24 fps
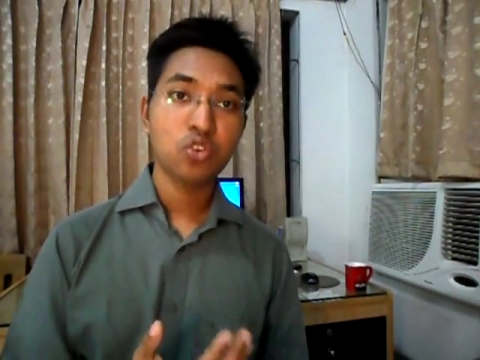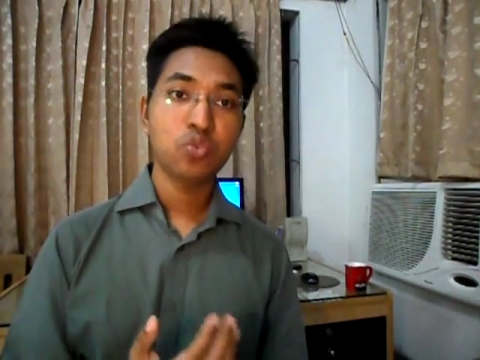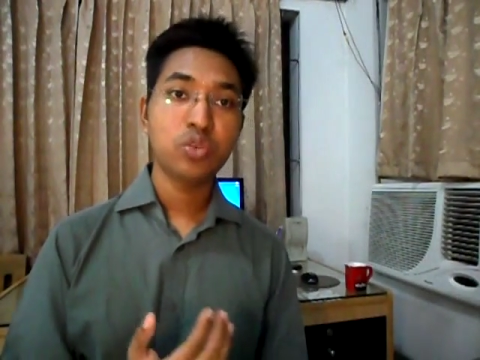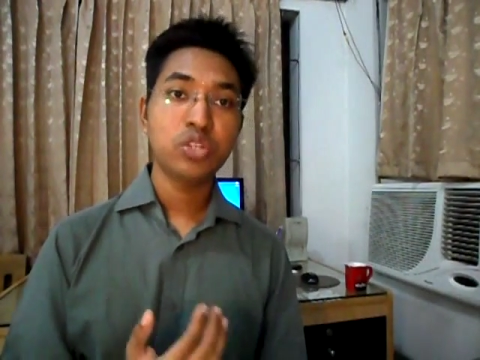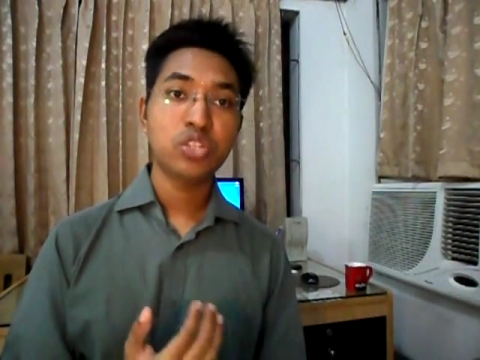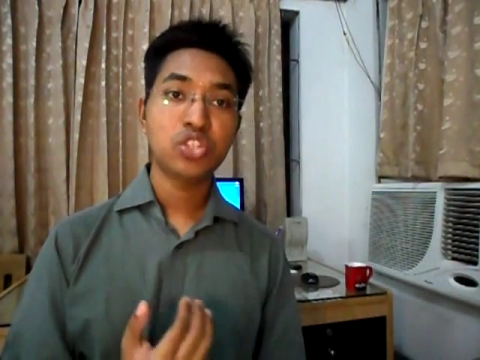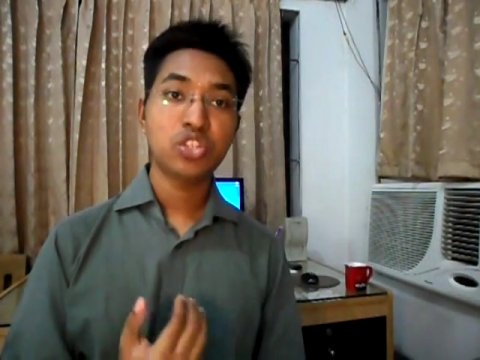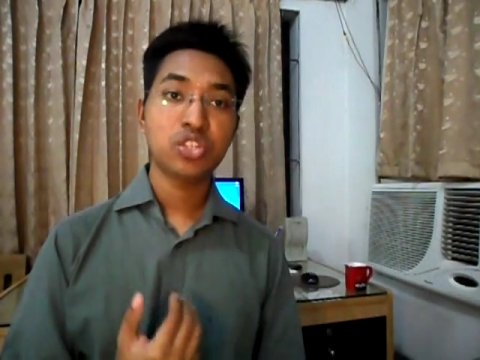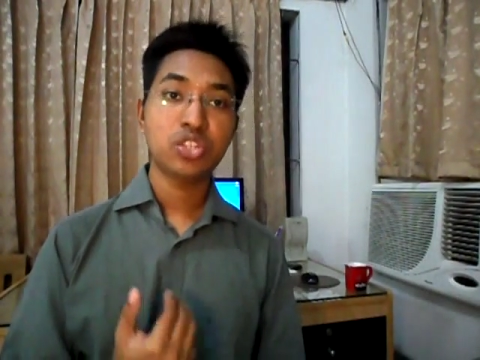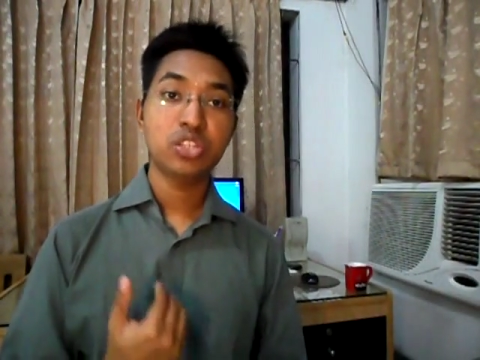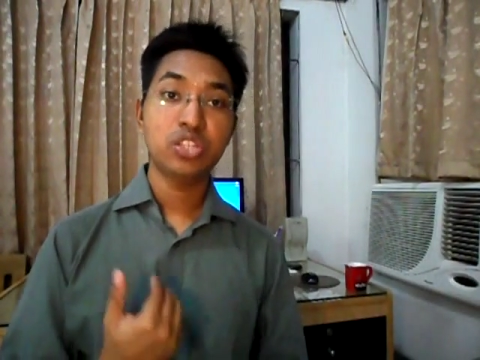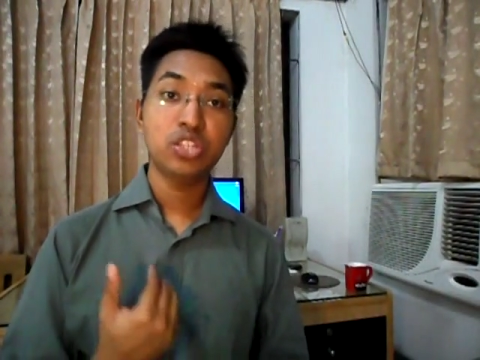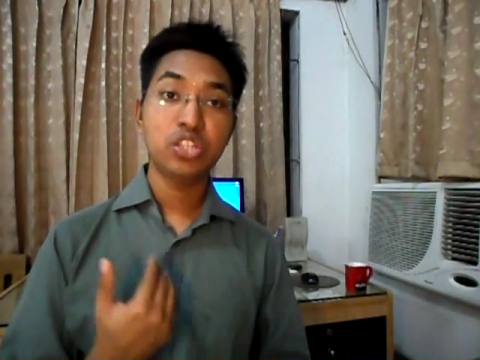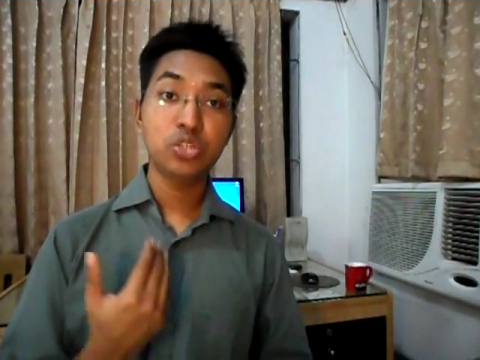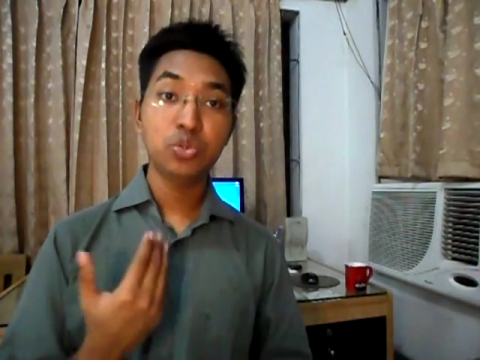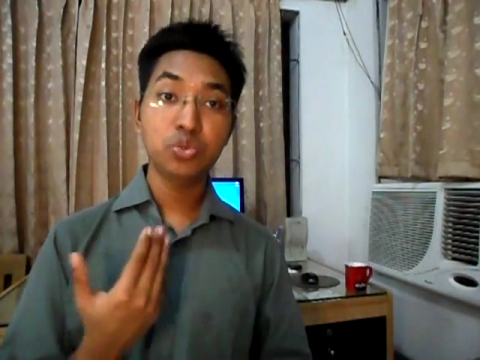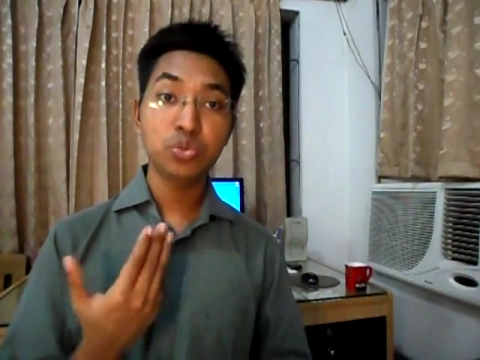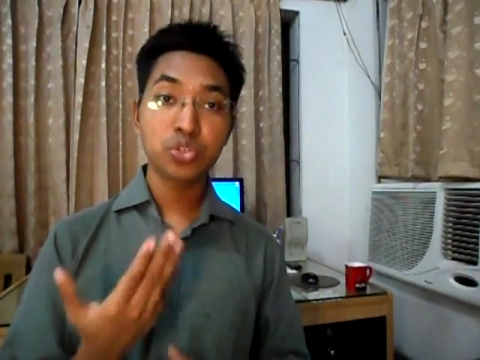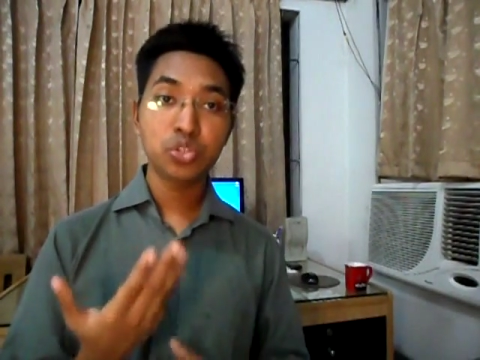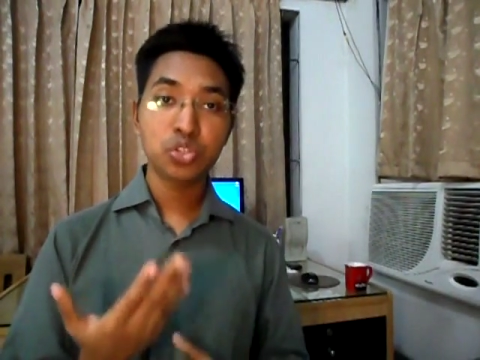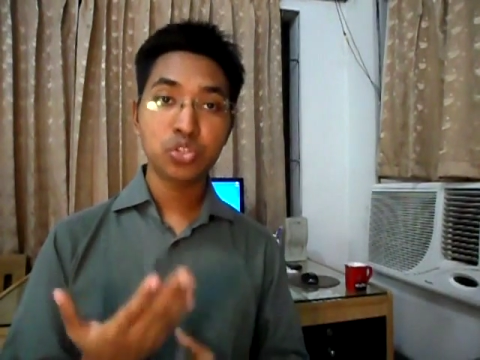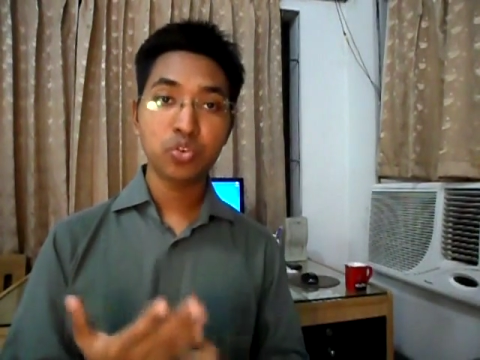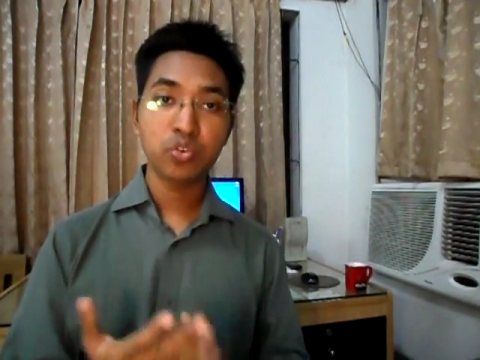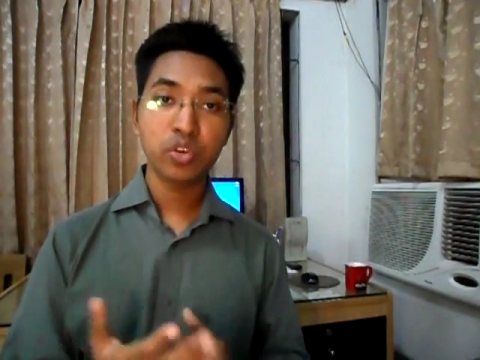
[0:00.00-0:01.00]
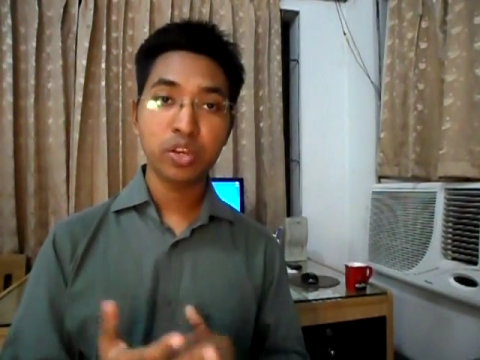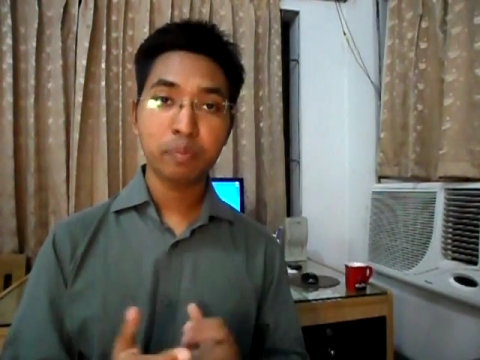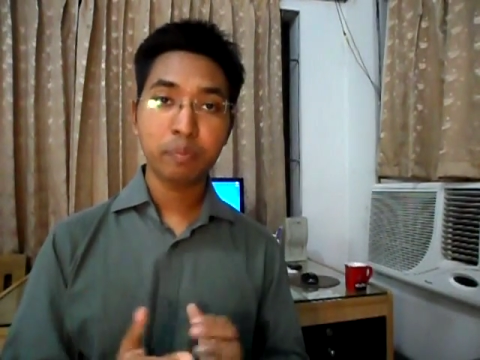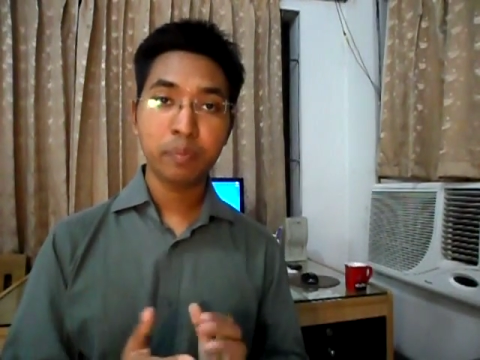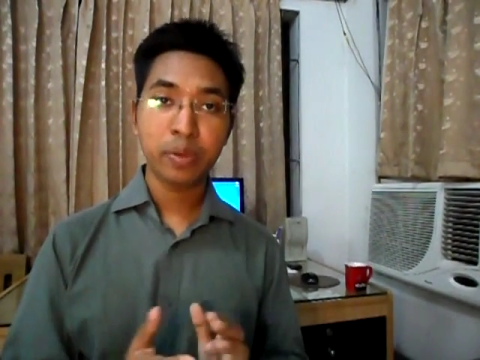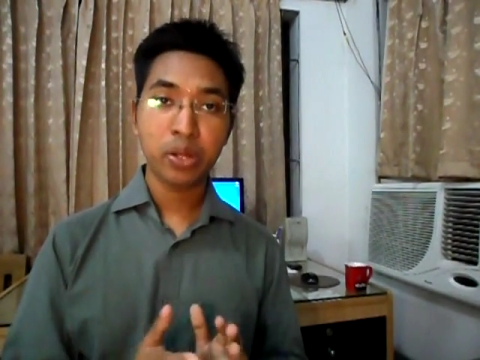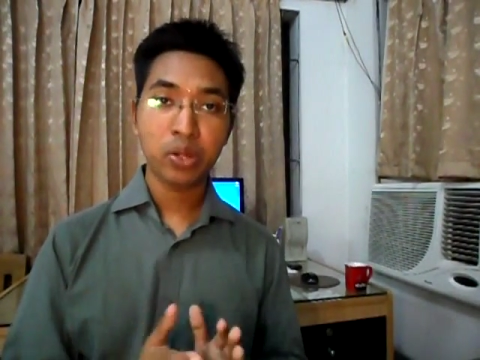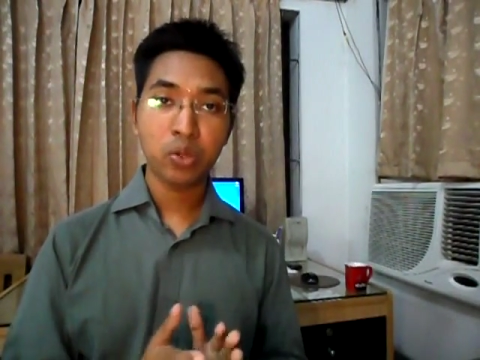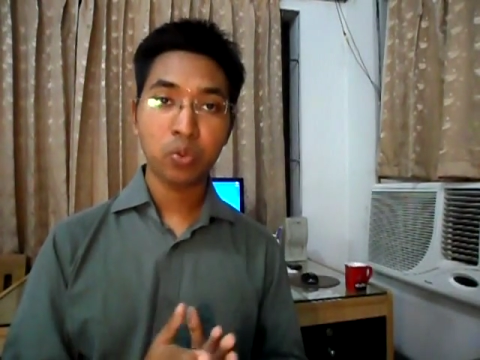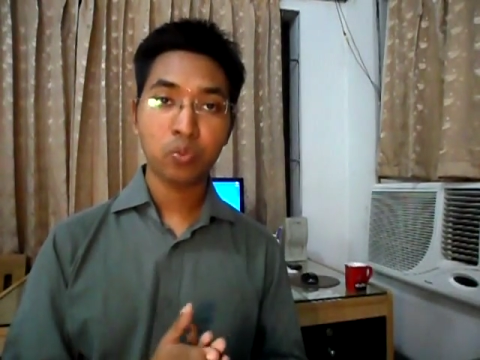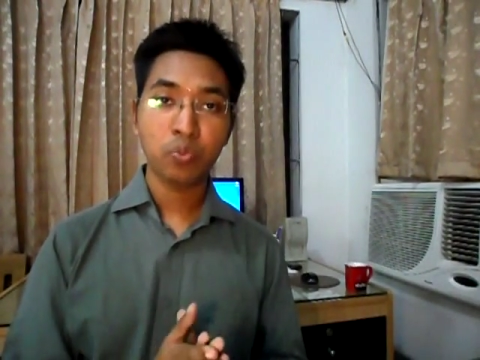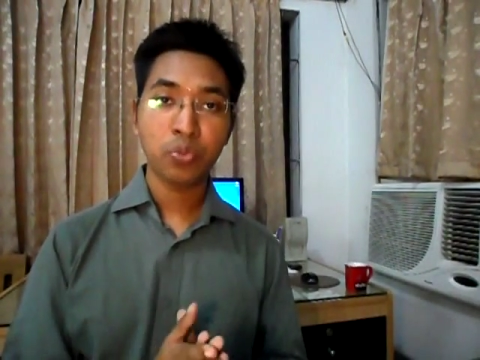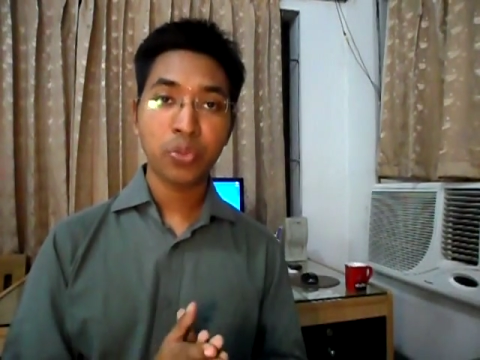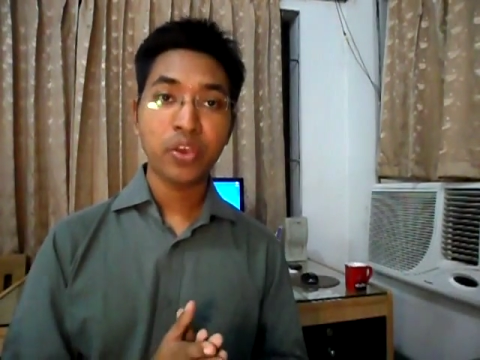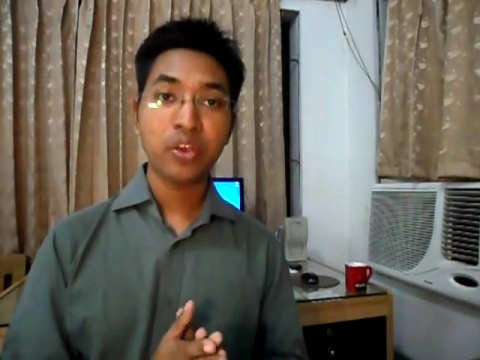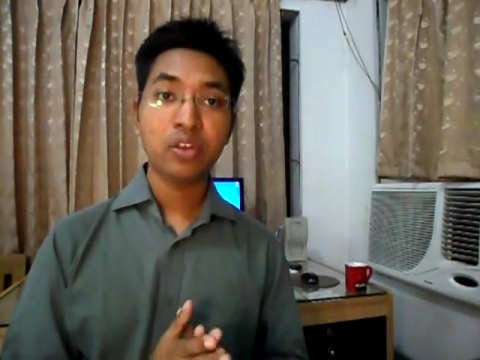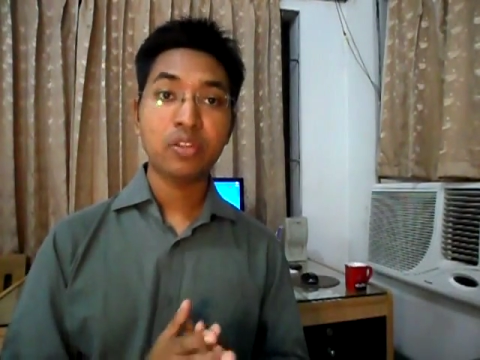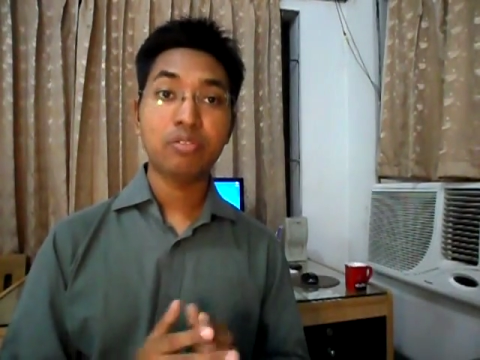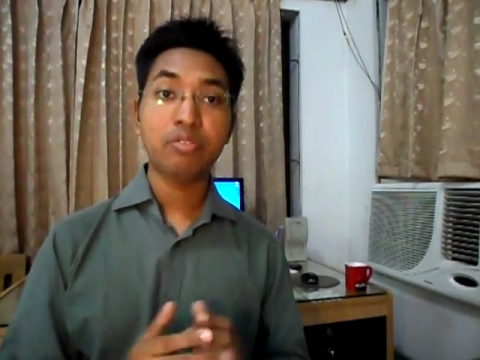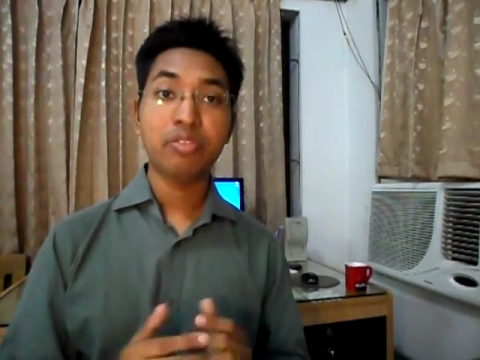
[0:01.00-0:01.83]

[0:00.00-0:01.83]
which used to repel